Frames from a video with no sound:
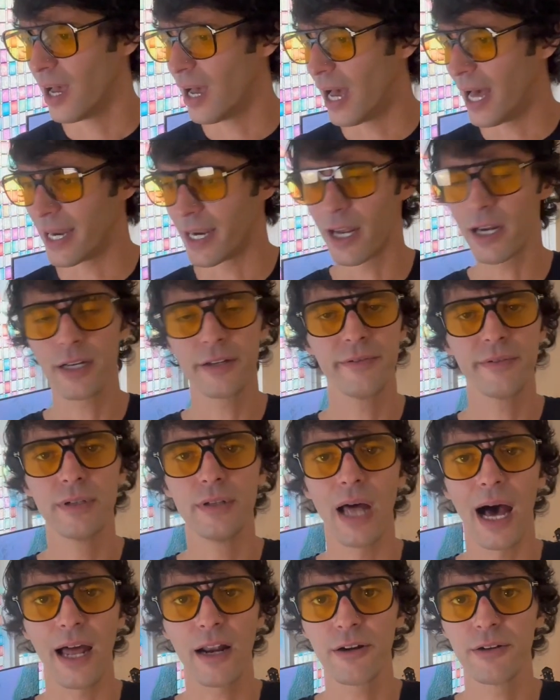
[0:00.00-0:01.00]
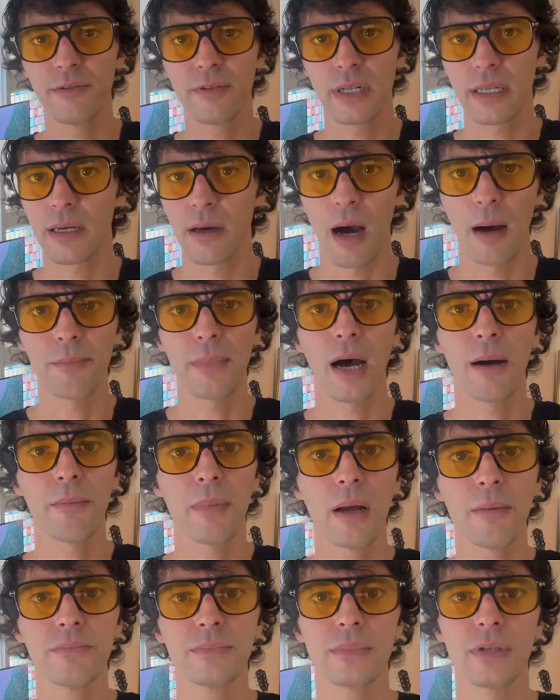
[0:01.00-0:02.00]
And I don't even, I don't even like, I'm, I'm,
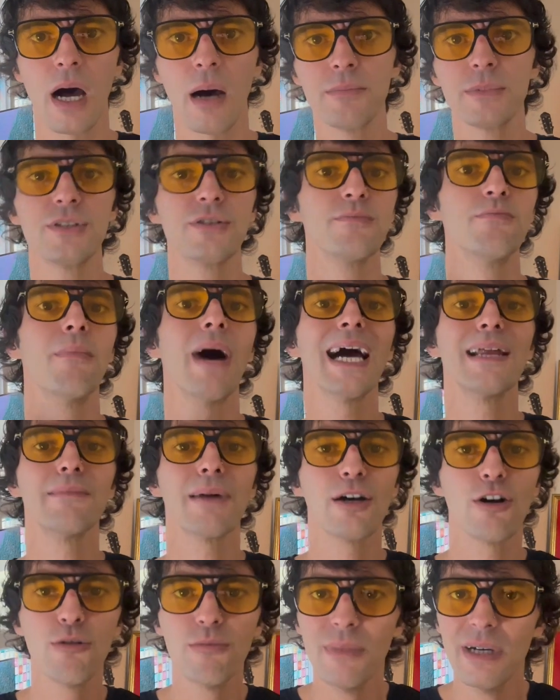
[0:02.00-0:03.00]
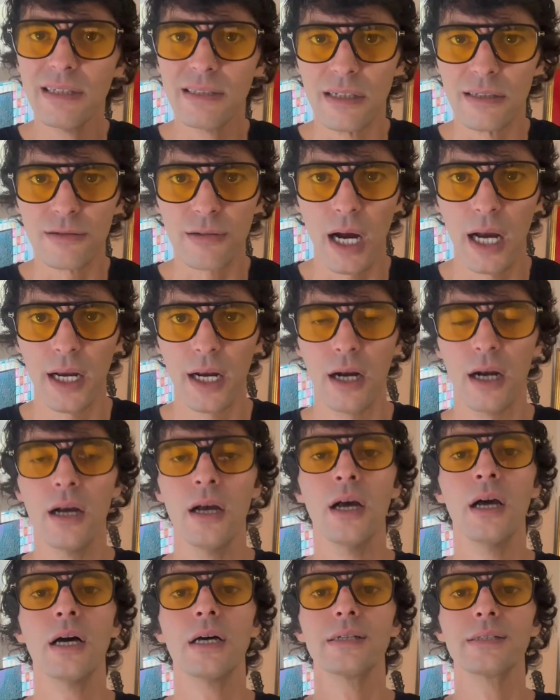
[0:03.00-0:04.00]
I'm, I'm just minding my own business right here.
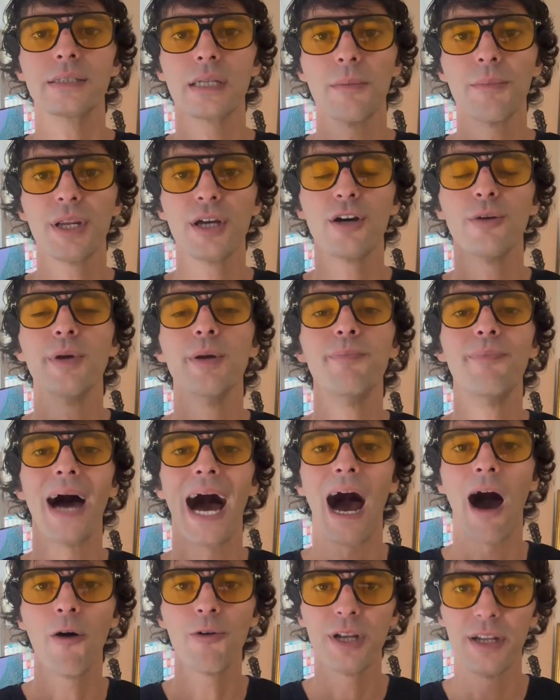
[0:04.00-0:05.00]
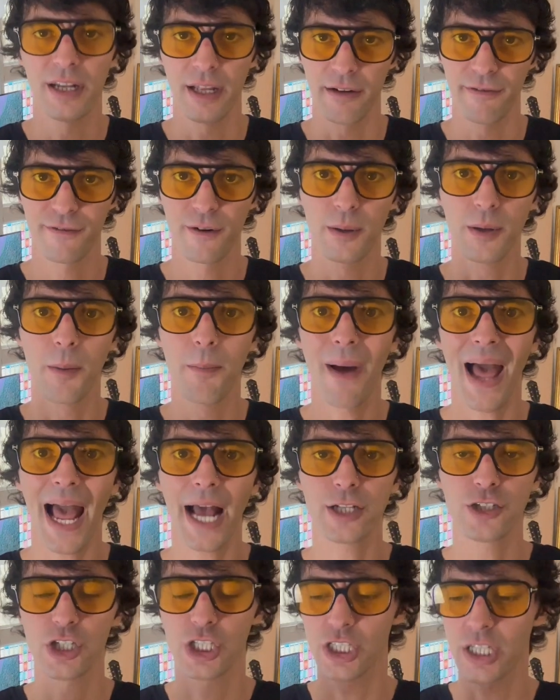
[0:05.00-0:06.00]
Somebody could be pounding it from the back.